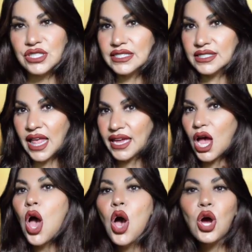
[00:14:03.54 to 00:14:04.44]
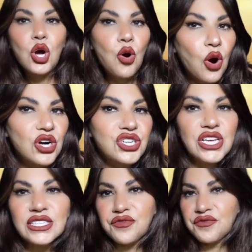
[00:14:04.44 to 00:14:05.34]
this like
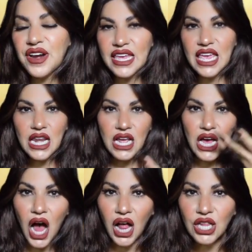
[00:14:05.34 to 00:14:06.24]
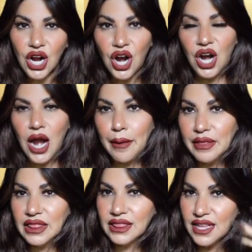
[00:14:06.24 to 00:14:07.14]
gorgeous freaking color.
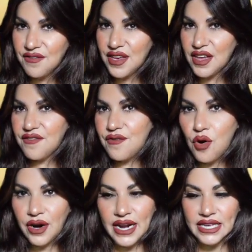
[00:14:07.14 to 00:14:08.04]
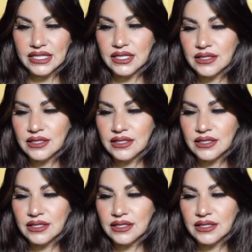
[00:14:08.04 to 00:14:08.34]
I'm living for it.